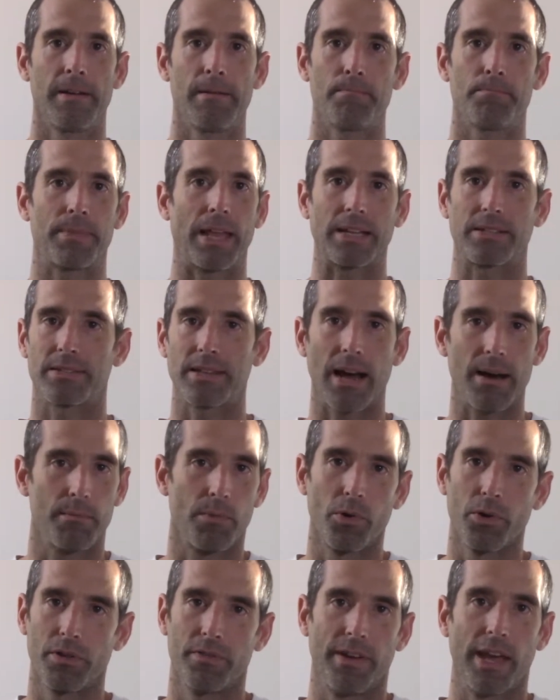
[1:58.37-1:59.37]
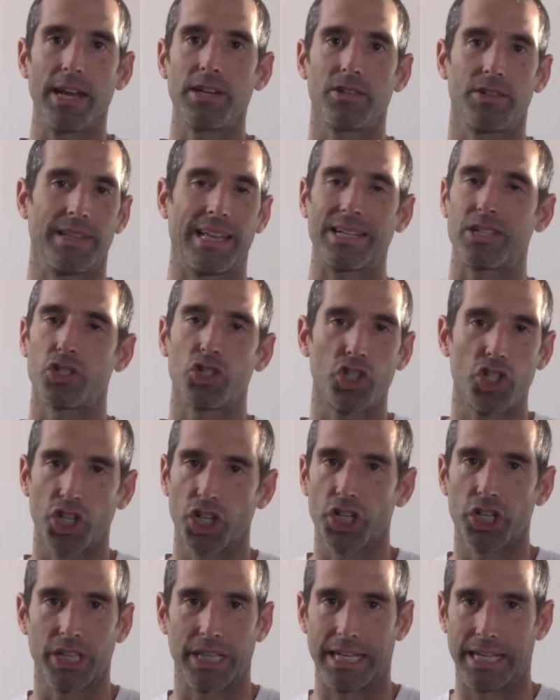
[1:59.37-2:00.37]
That's not motivation, that's
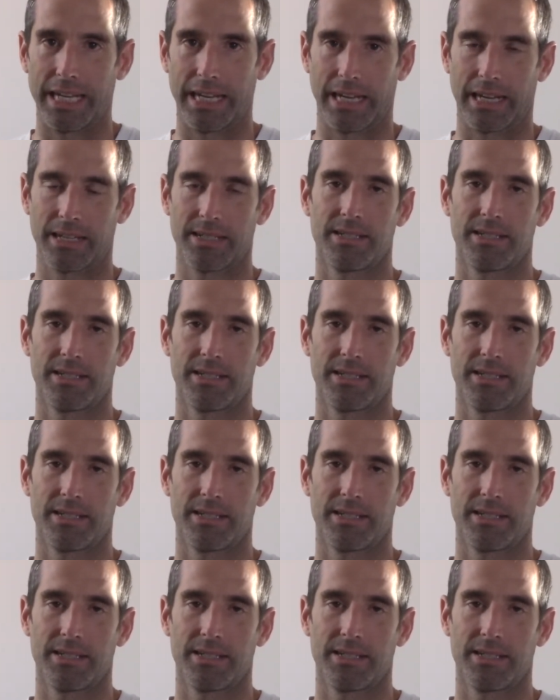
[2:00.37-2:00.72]
cheerleading.